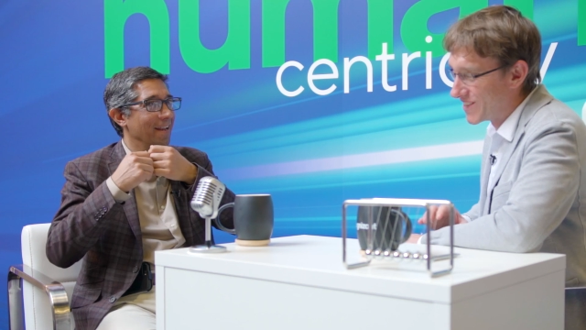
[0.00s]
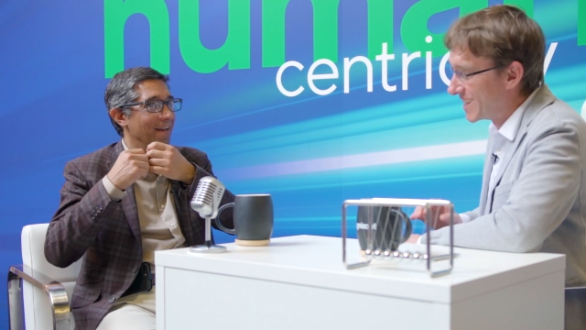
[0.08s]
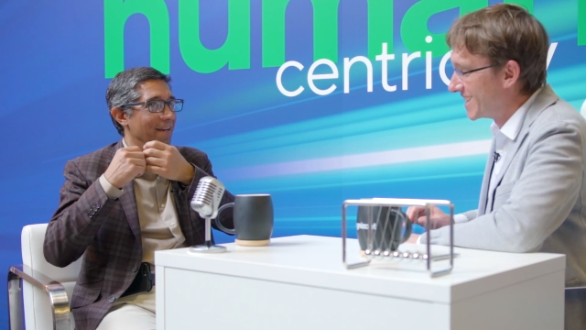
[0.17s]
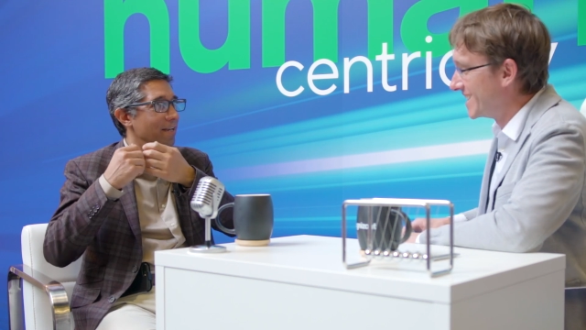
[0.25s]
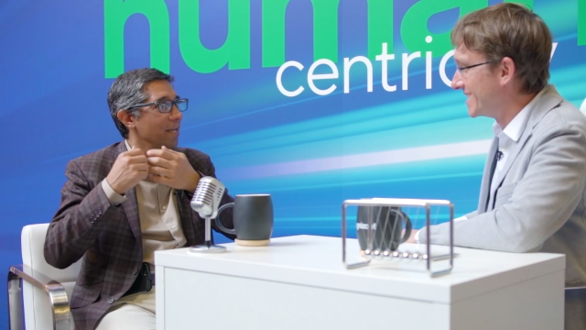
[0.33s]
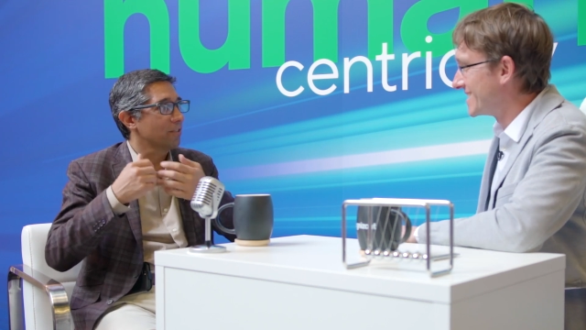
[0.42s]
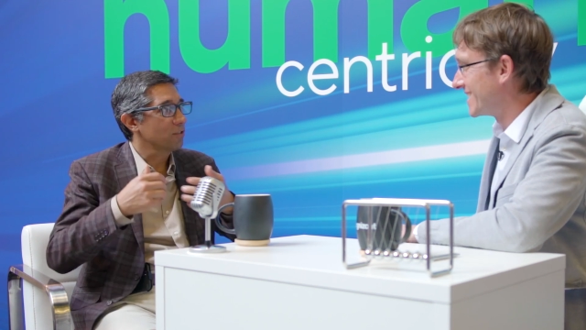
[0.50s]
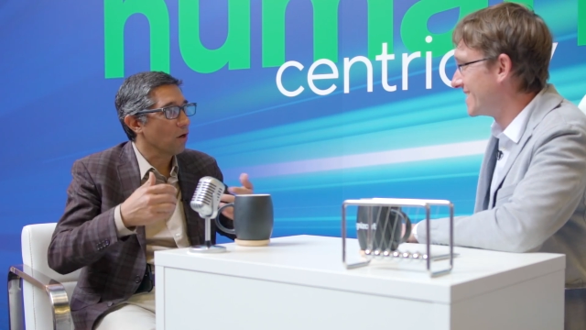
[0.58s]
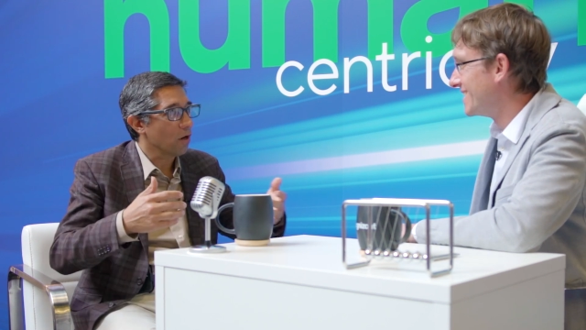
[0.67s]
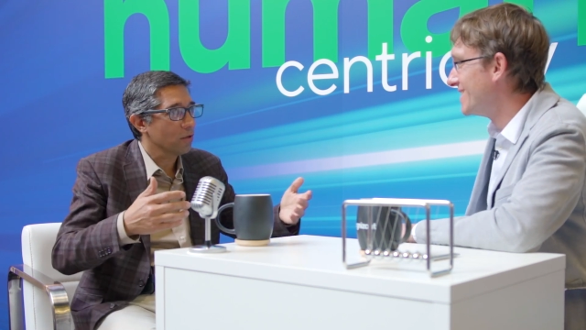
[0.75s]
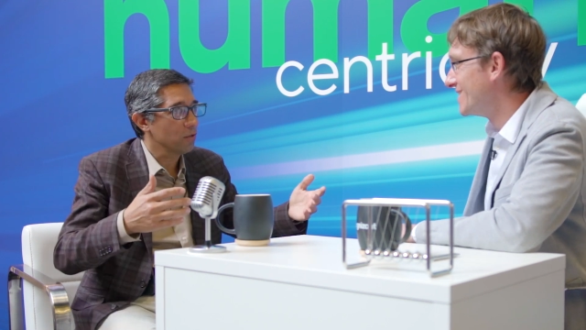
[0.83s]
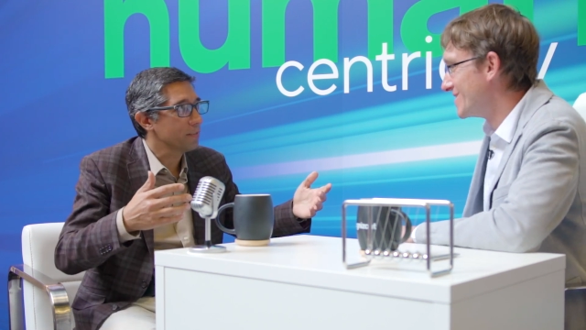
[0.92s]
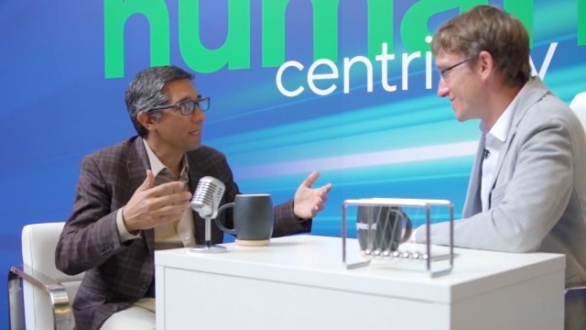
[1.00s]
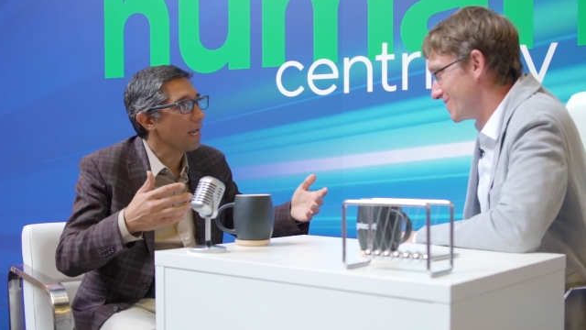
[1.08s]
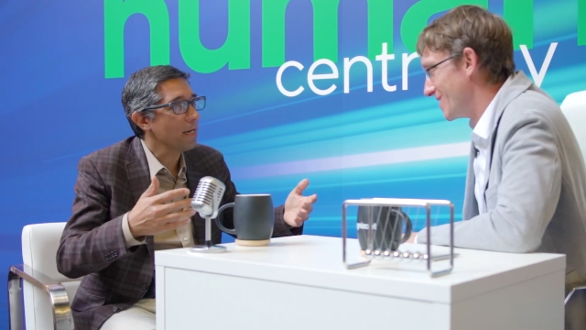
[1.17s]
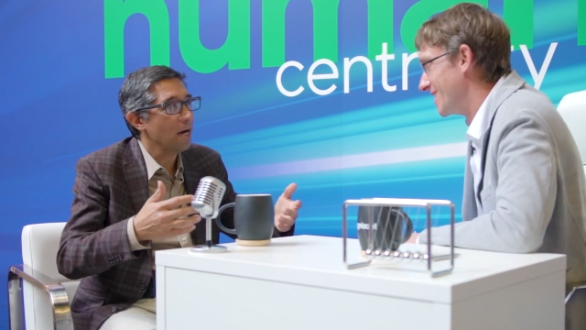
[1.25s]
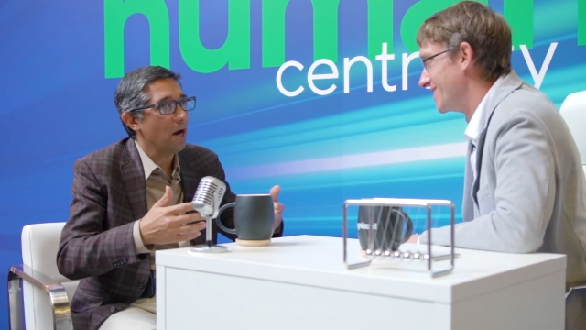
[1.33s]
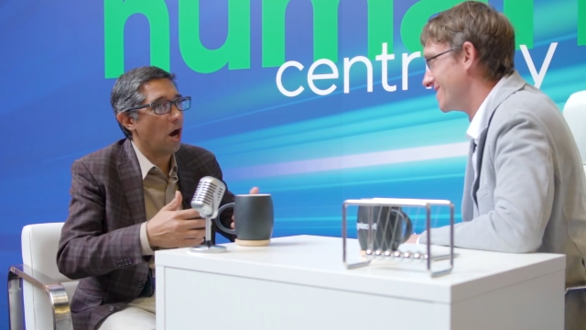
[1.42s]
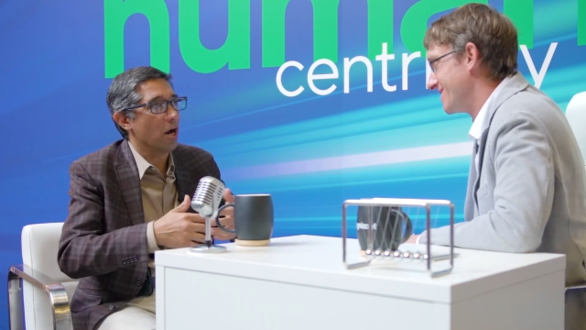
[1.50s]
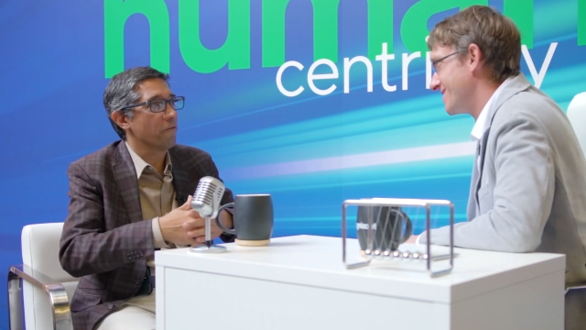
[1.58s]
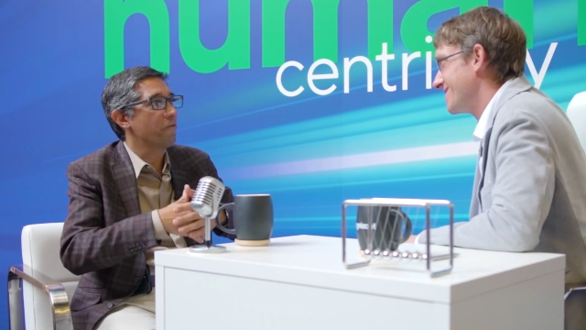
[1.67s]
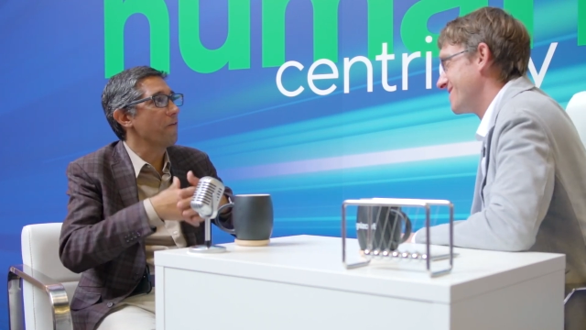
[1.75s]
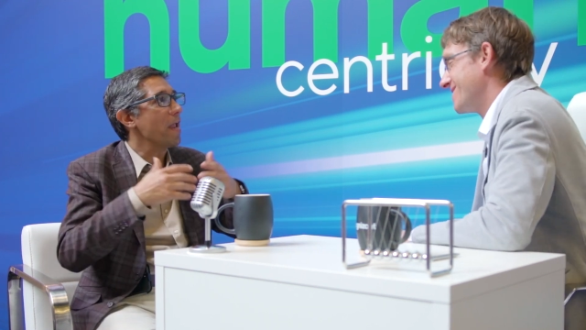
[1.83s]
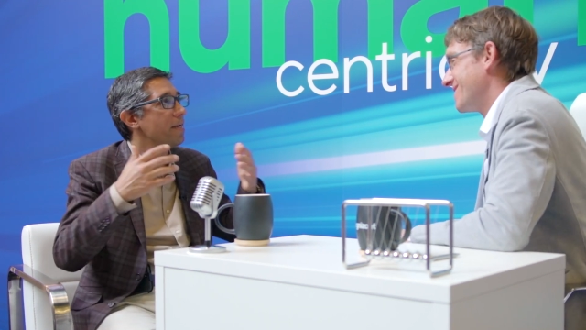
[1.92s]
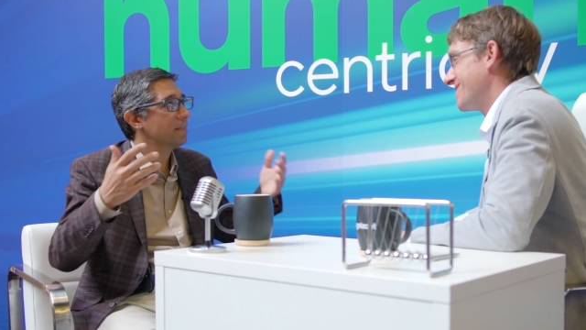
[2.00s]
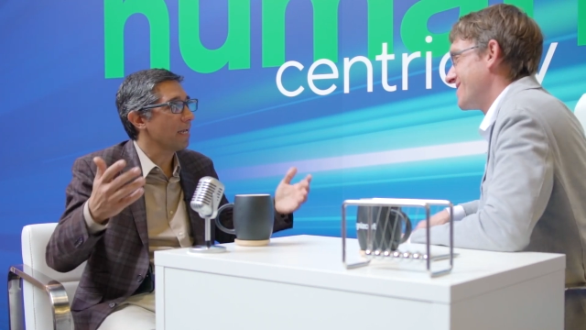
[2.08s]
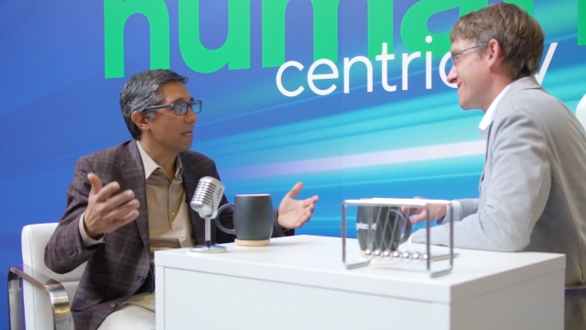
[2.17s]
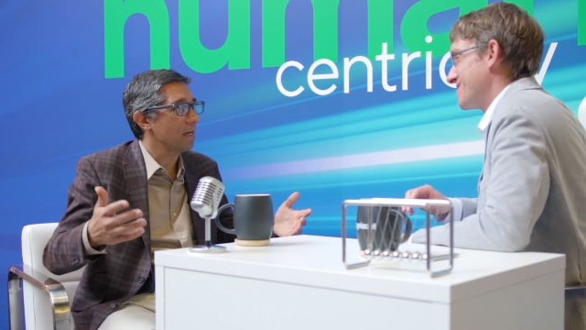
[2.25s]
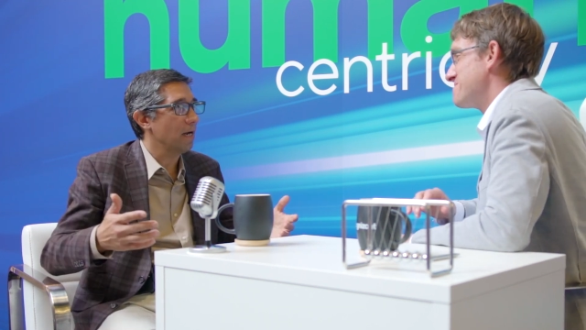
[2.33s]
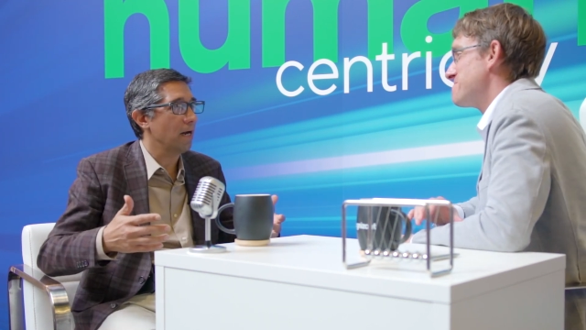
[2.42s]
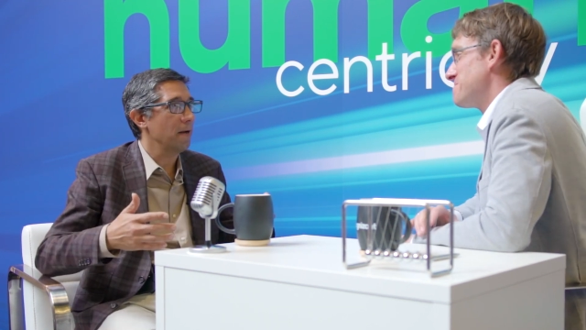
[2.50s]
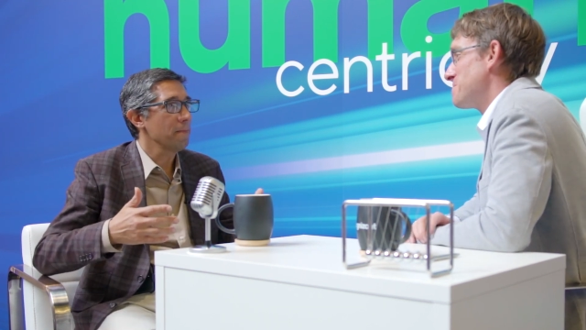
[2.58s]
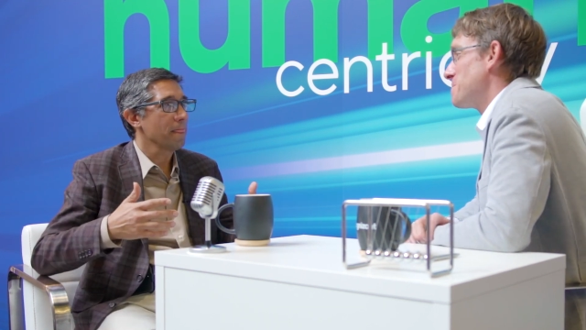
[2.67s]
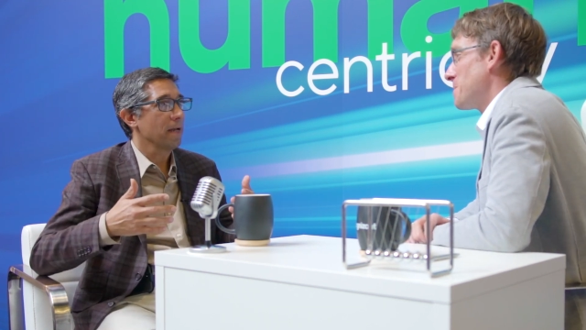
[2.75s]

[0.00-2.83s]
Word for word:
Speaker 1: right. historical data, right. on fake data